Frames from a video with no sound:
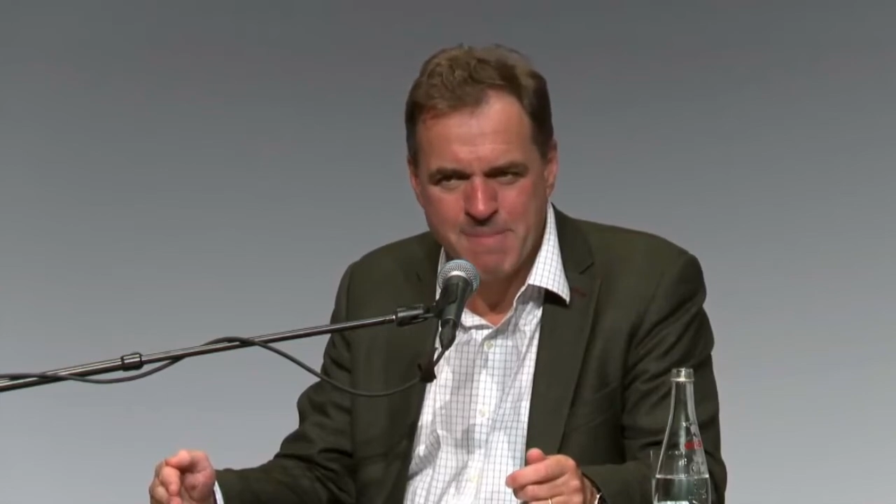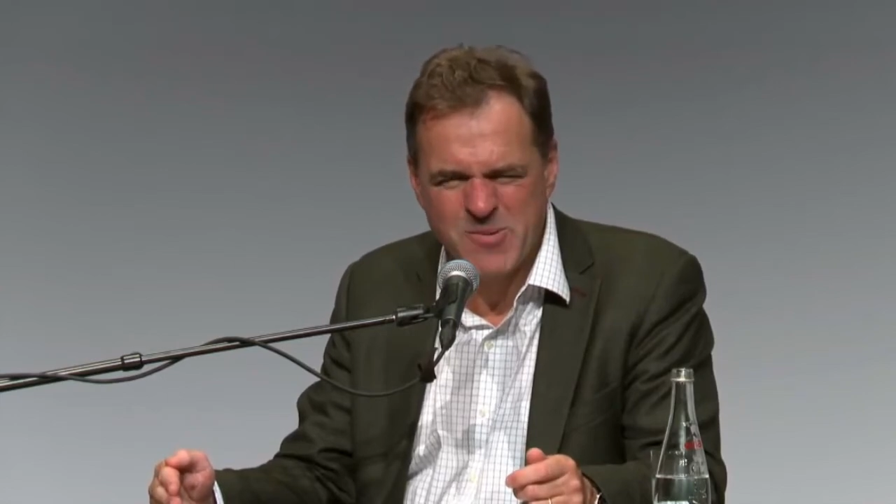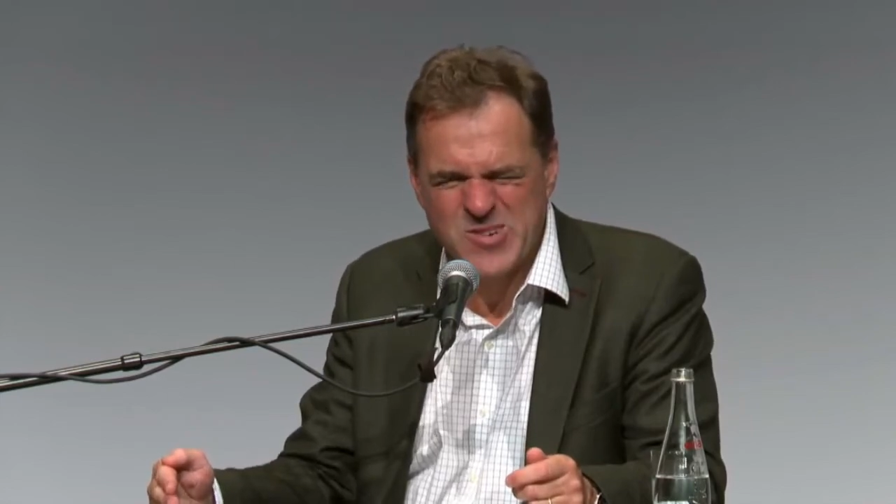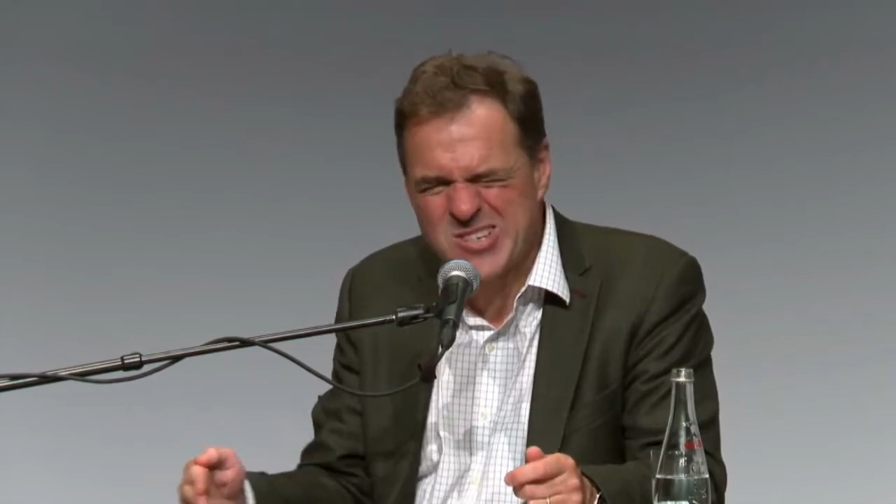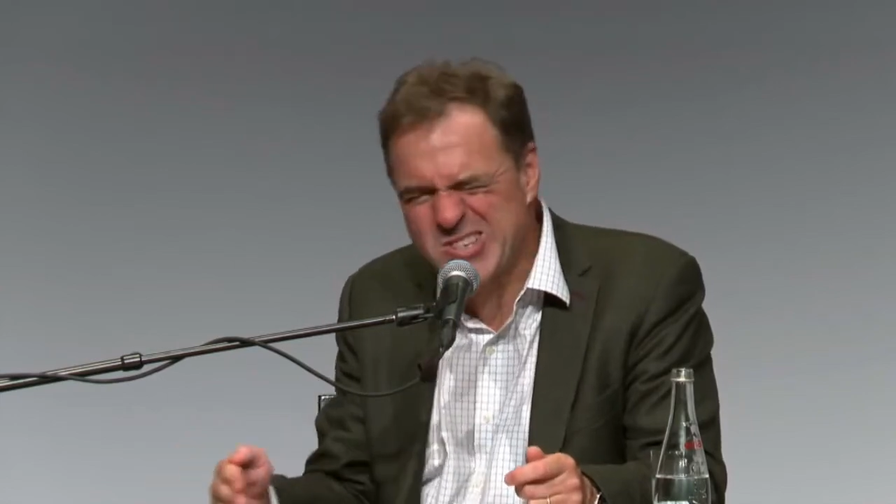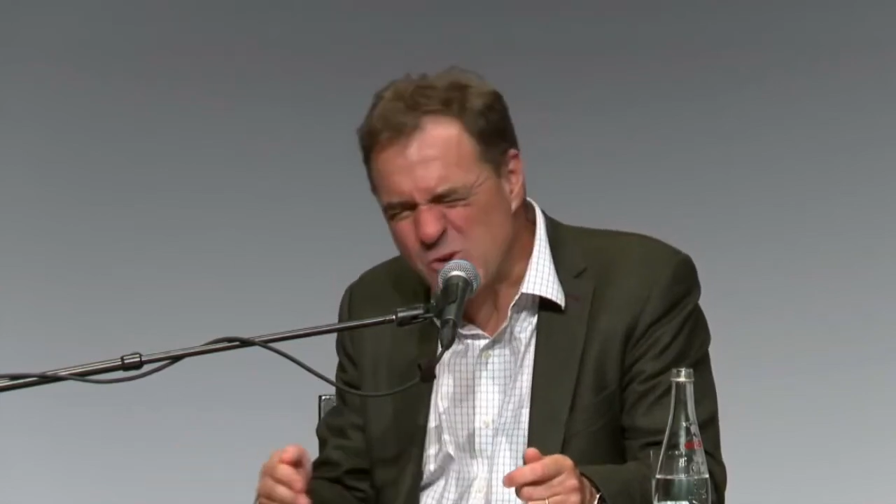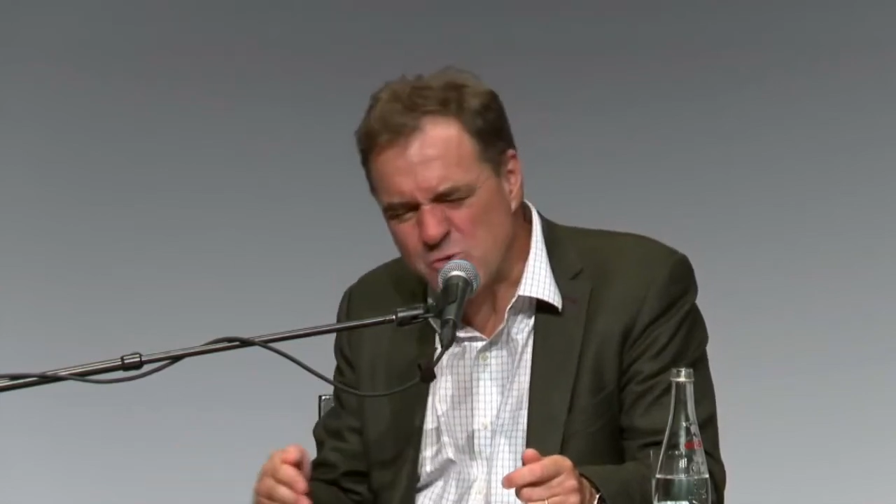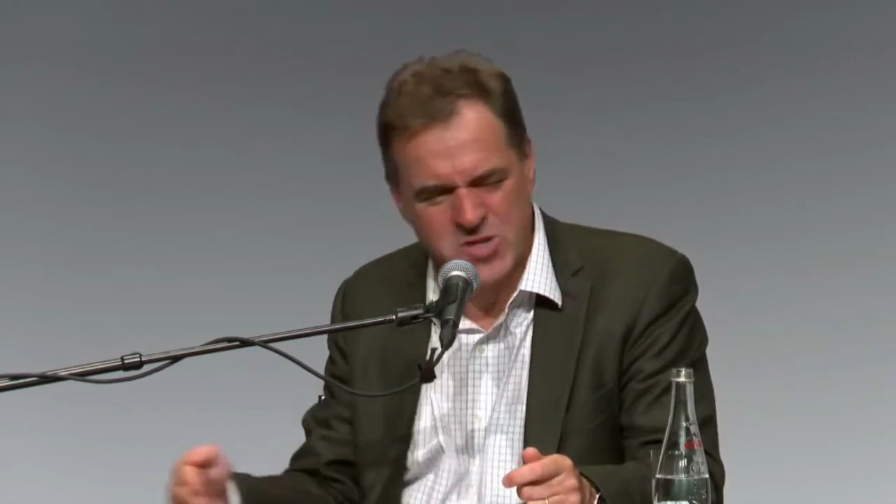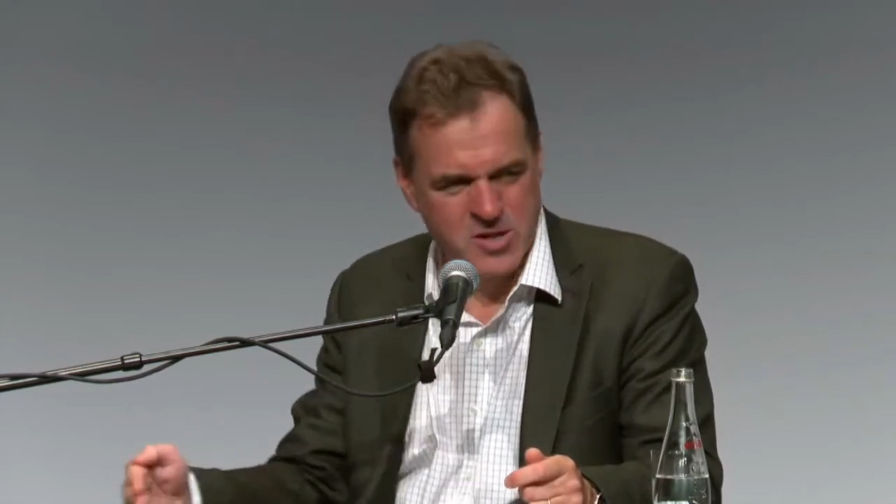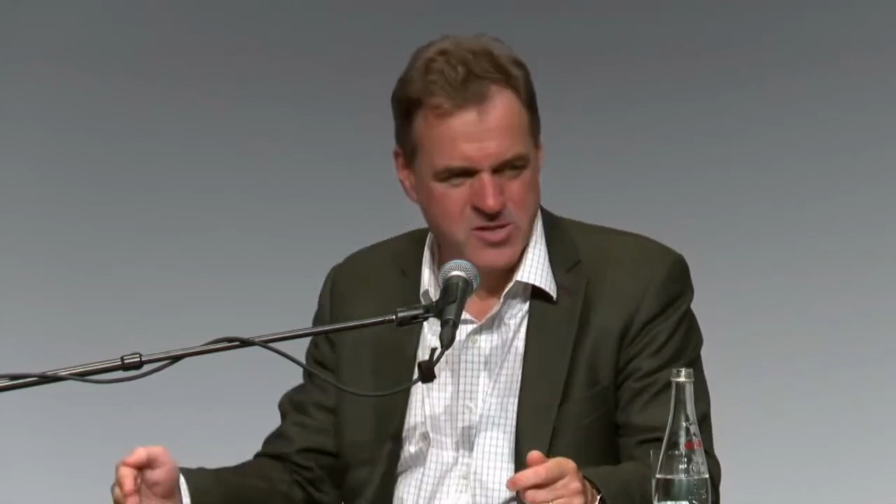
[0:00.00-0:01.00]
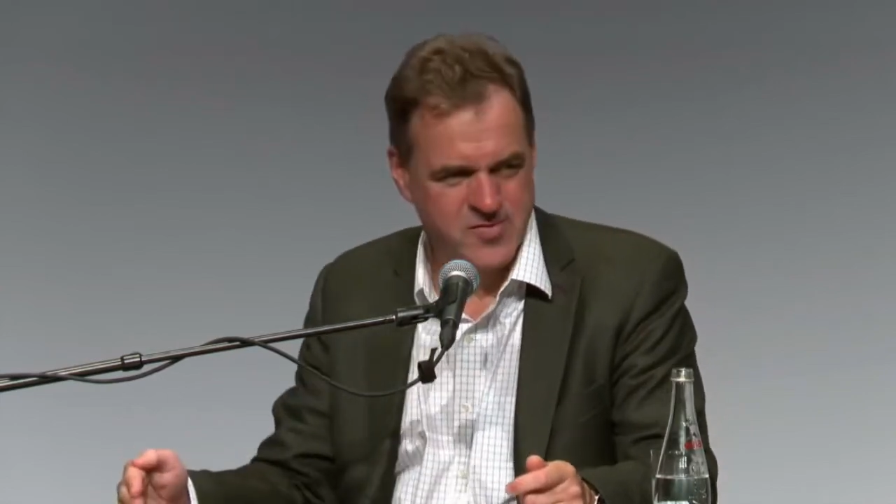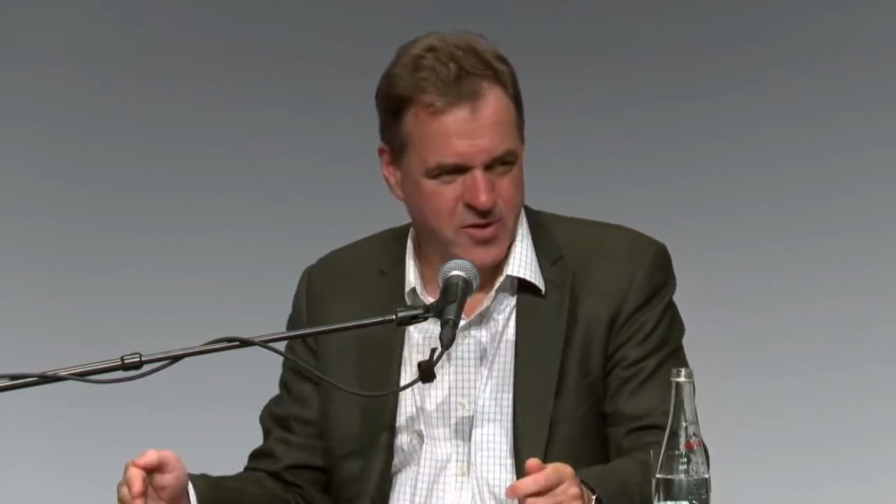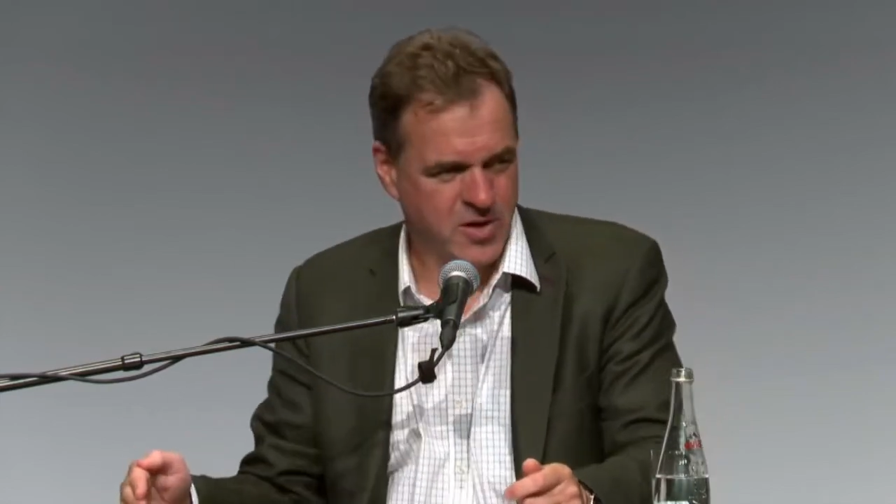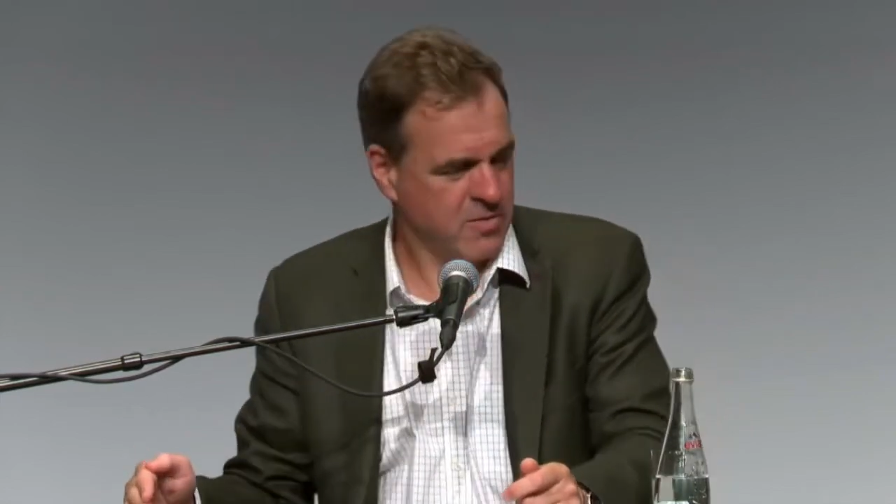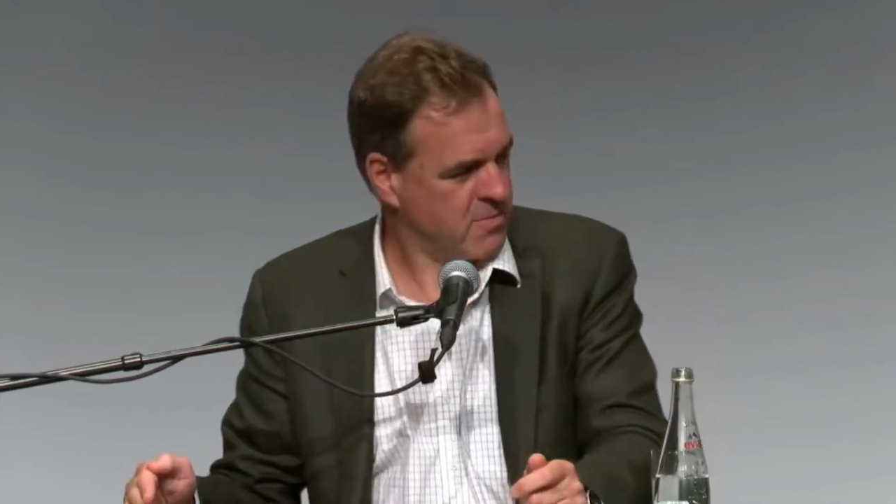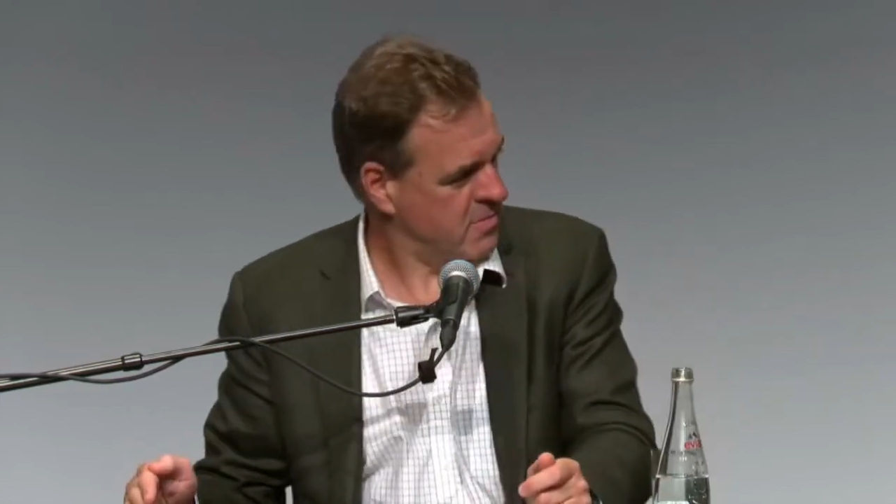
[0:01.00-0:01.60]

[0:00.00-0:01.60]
It was so satisfying.